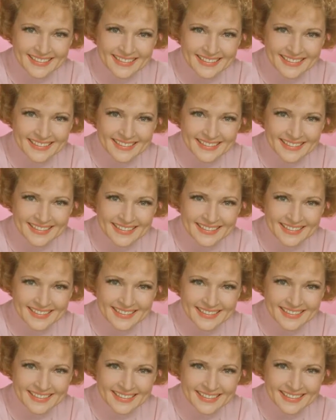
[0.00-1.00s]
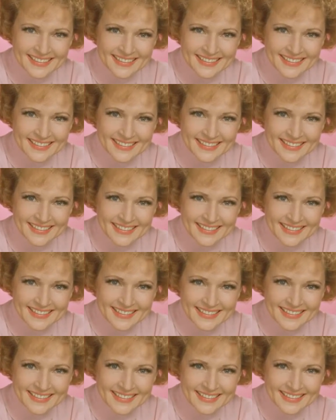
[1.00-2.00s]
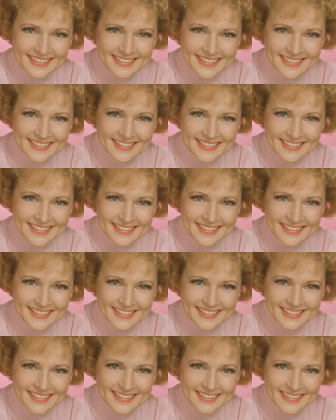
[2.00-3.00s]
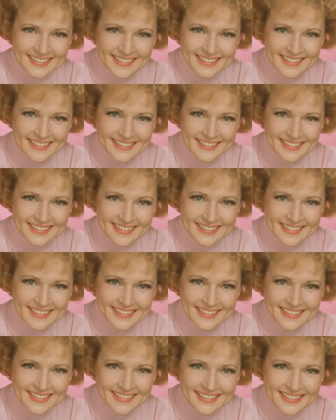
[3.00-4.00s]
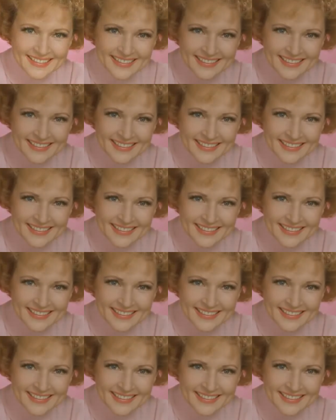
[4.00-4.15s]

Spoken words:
[no speech]